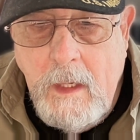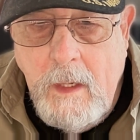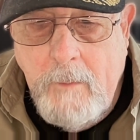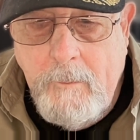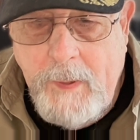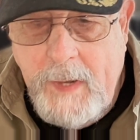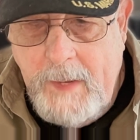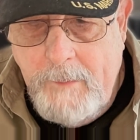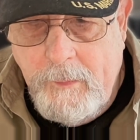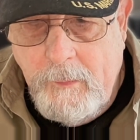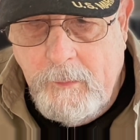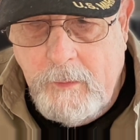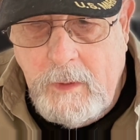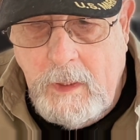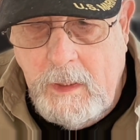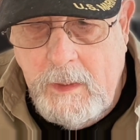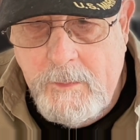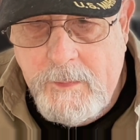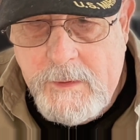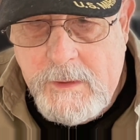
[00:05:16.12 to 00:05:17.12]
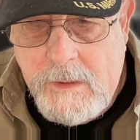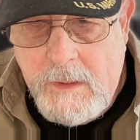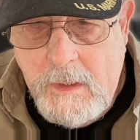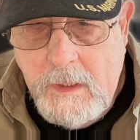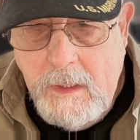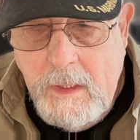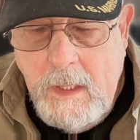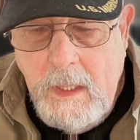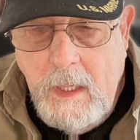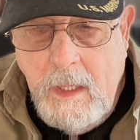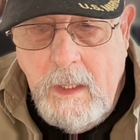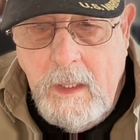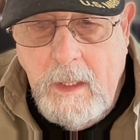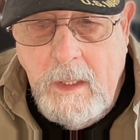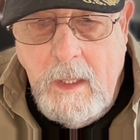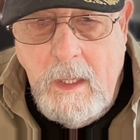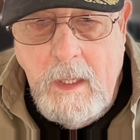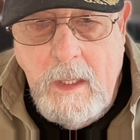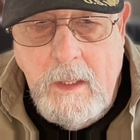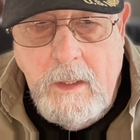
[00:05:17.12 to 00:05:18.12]
paper clips
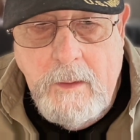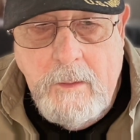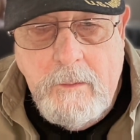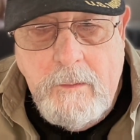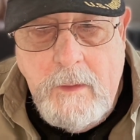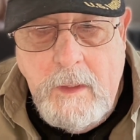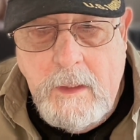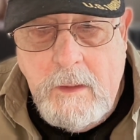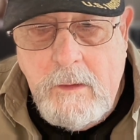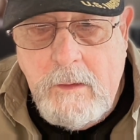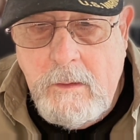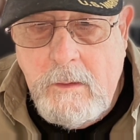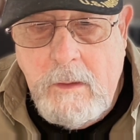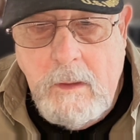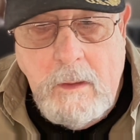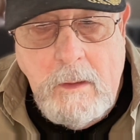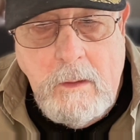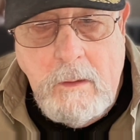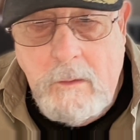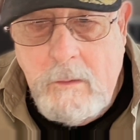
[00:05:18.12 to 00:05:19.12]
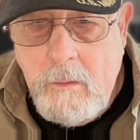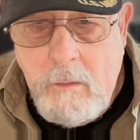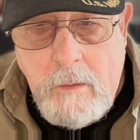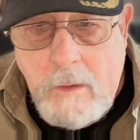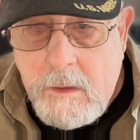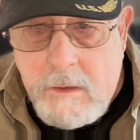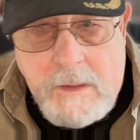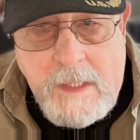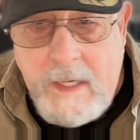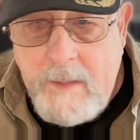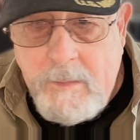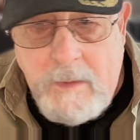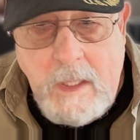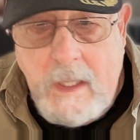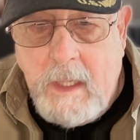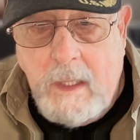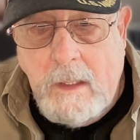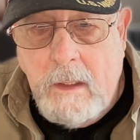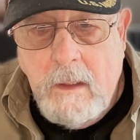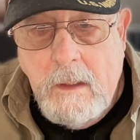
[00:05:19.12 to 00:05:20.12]
that do the same
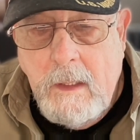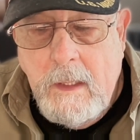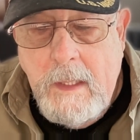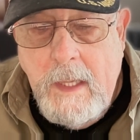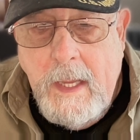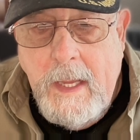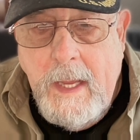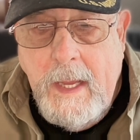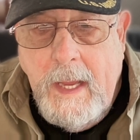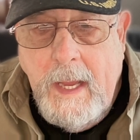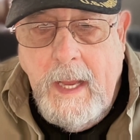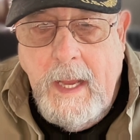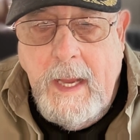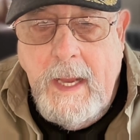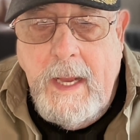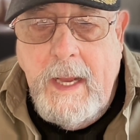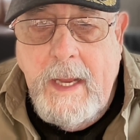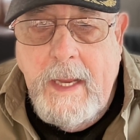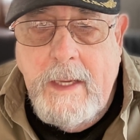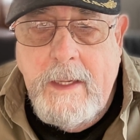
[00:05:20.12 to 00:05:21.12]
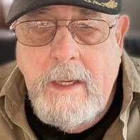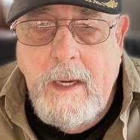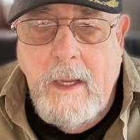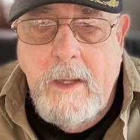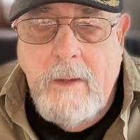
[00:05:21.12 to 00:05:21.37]
thing. And